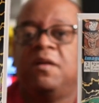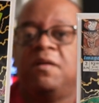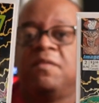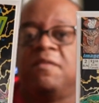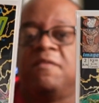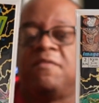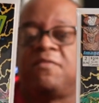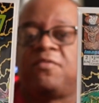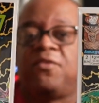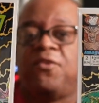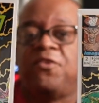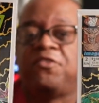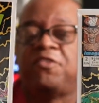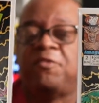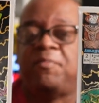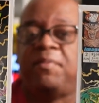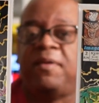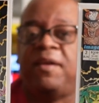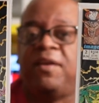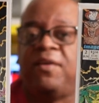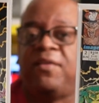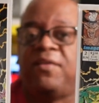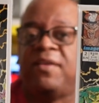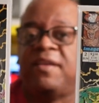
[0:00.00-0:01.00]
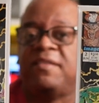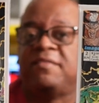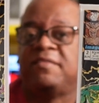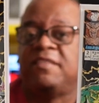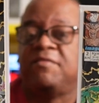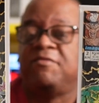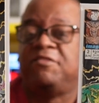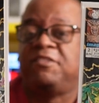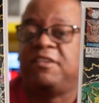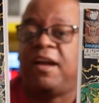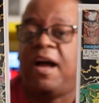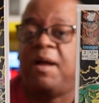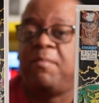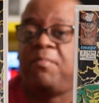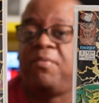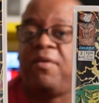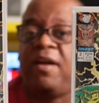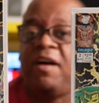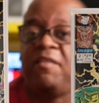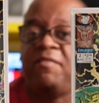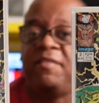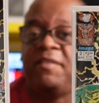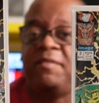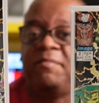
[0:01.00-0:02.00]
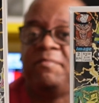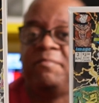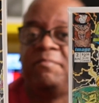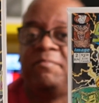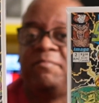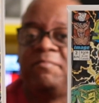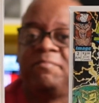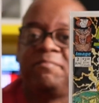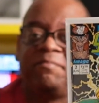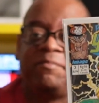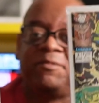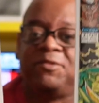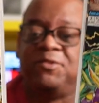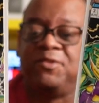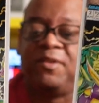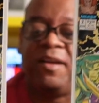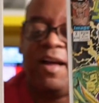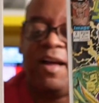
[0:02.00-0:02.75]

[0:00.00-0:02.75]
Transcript: the first appearance of John Prophet. 2